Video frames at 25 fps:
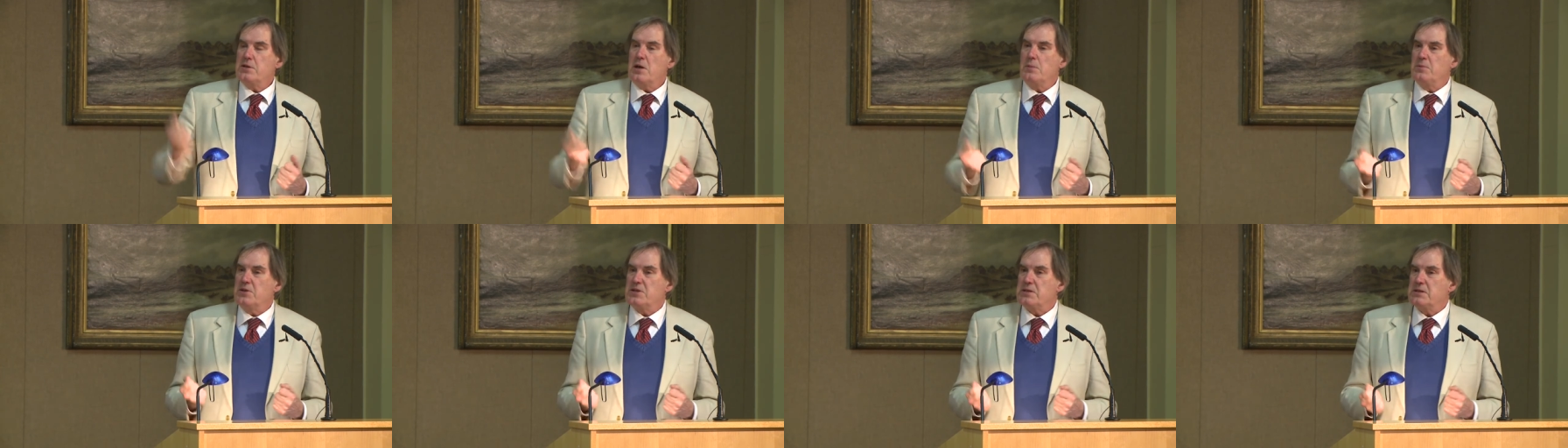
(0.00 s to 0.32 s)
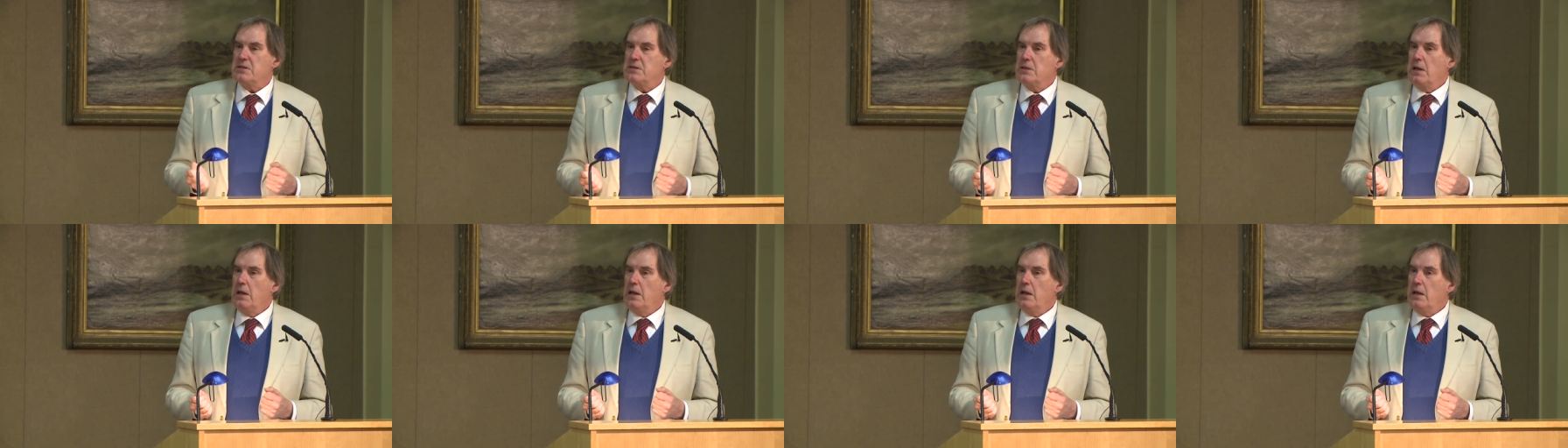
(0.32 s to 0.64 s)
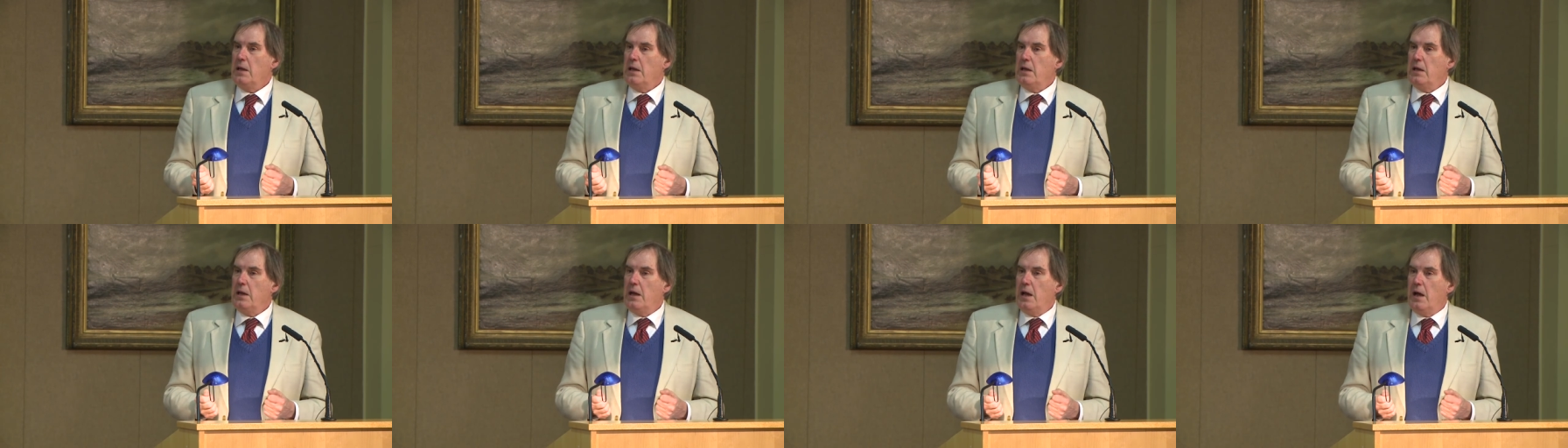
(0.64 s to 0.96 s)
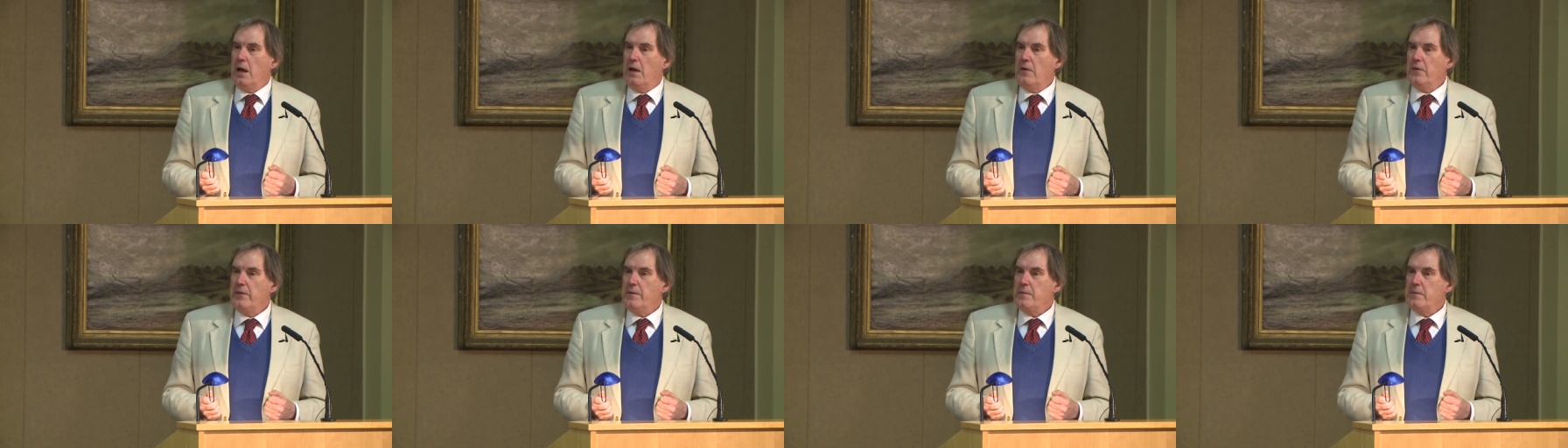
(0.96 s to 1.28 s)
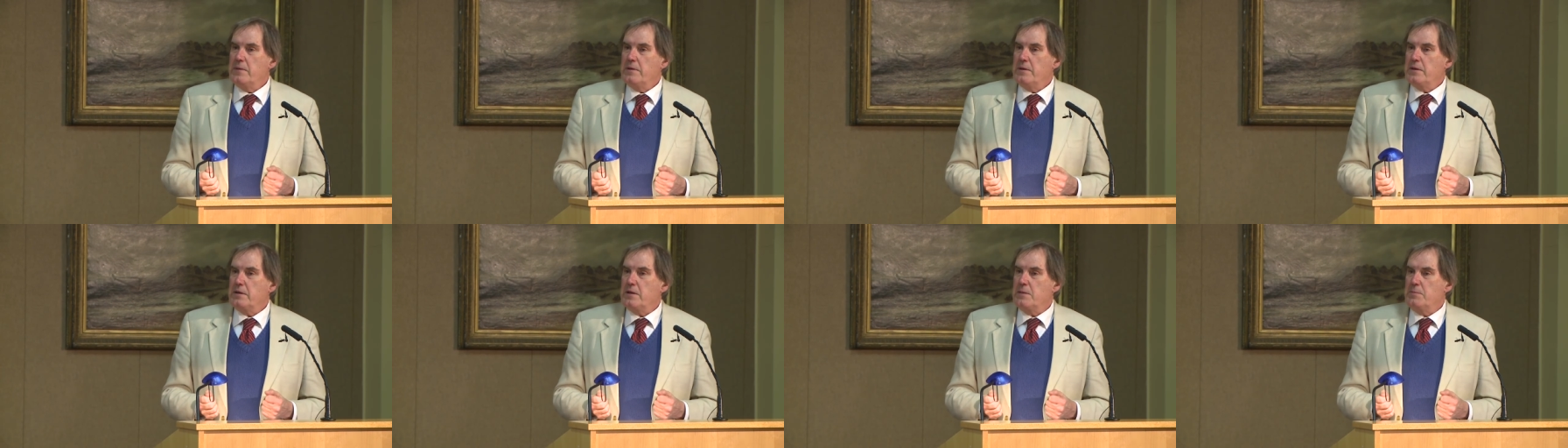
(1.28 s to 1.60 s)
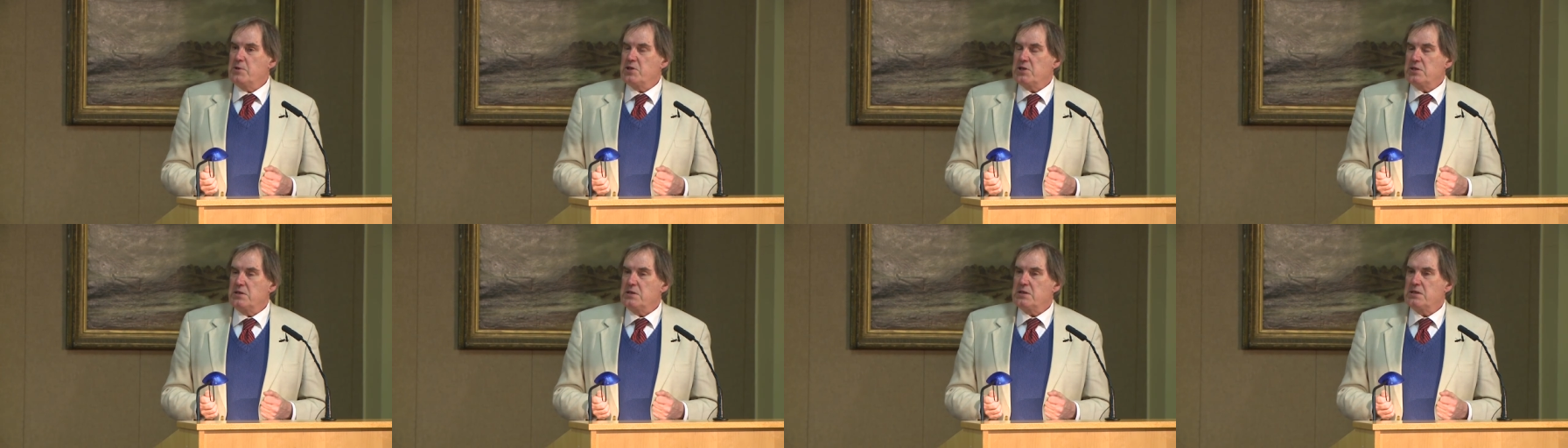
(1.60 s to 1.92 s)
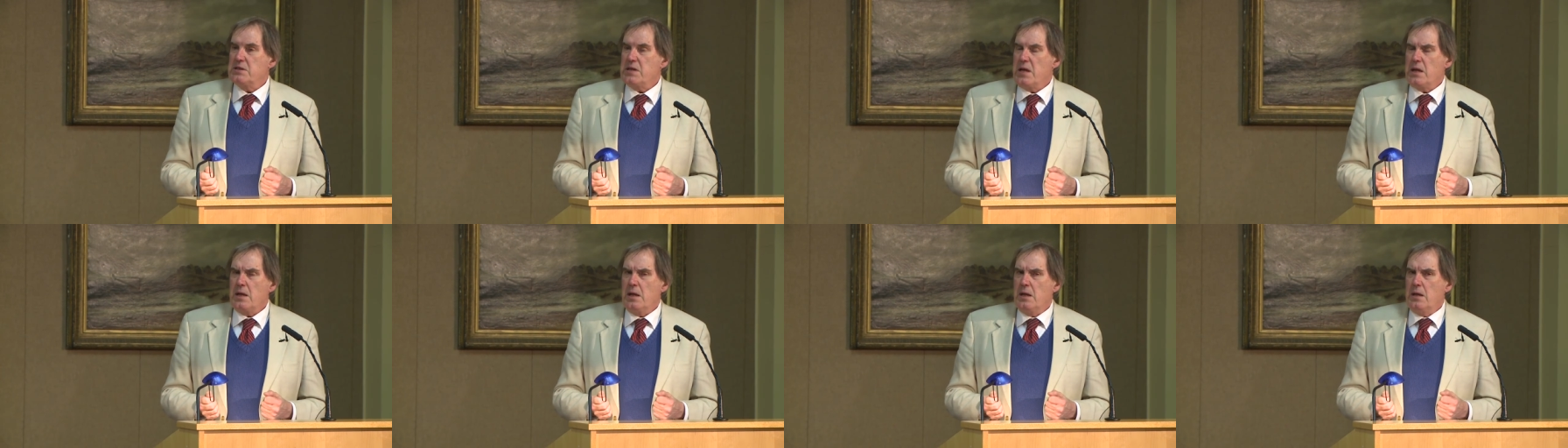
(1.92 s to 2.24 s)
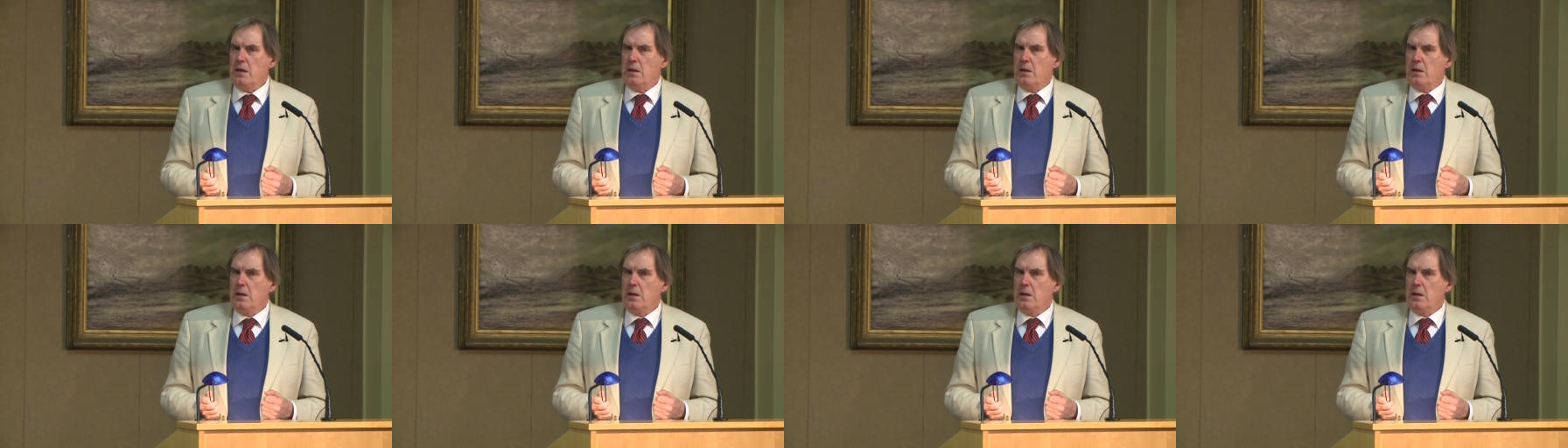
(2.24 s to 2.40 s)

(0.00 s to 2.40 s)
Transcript: Thomas. And the, the commissioners say,